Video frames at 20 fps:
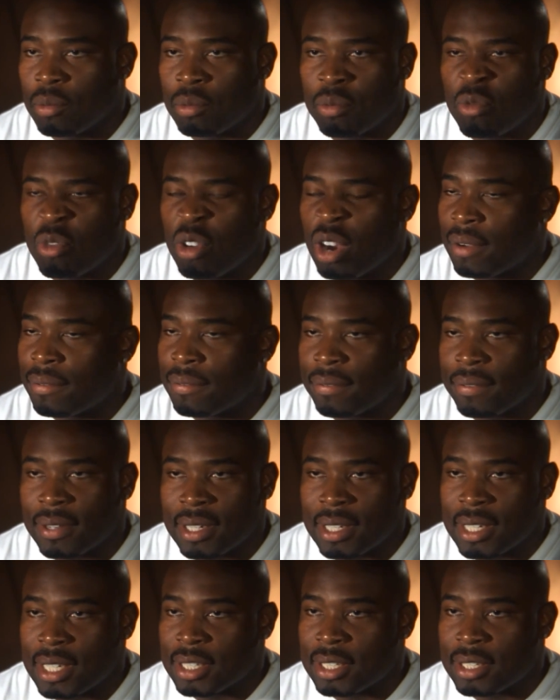rough
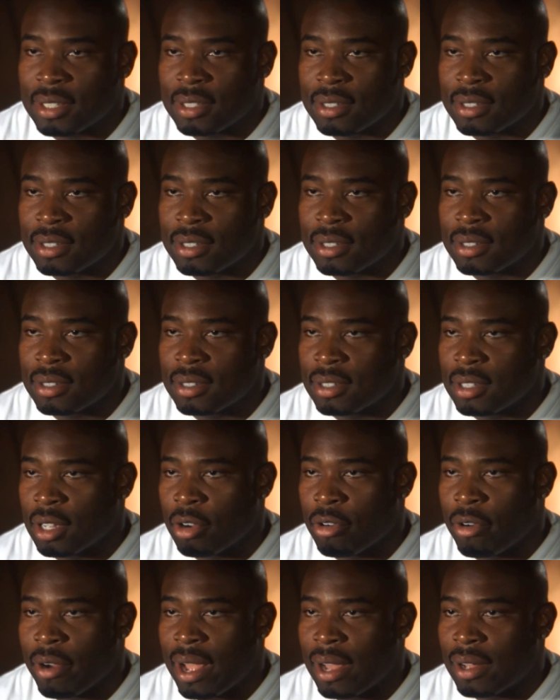conditions, the
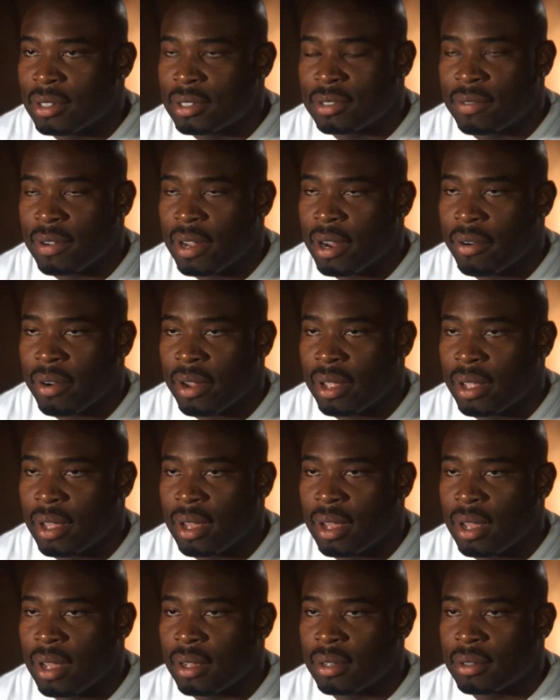ground's very,
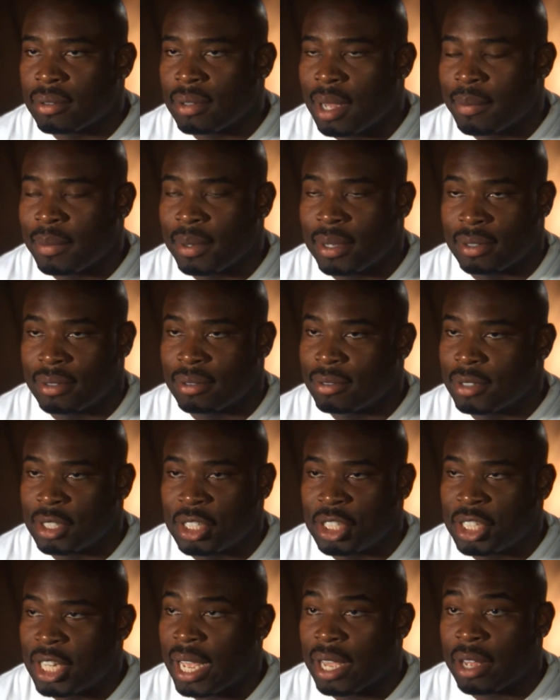
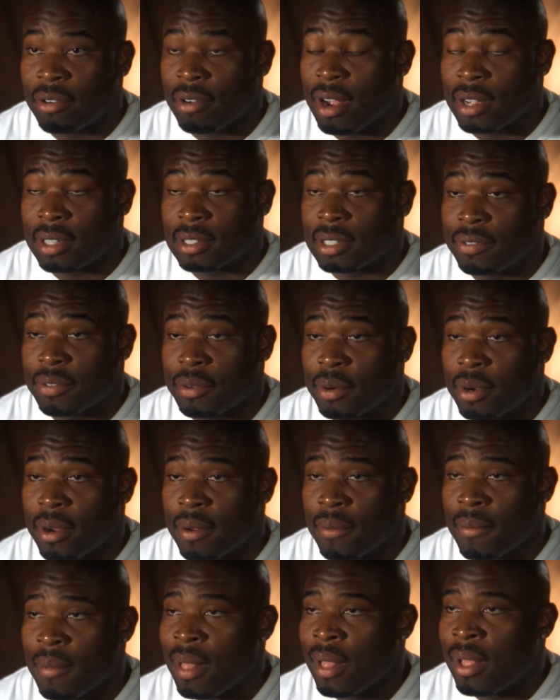just jagged rocks
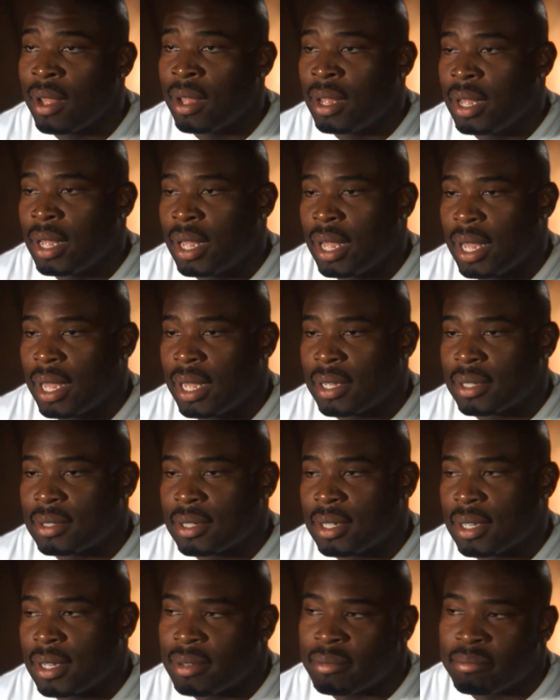everywhere. And,
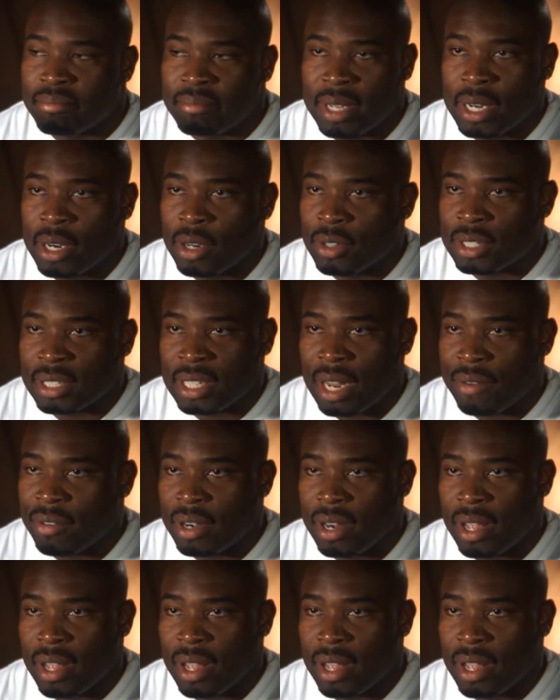it's just every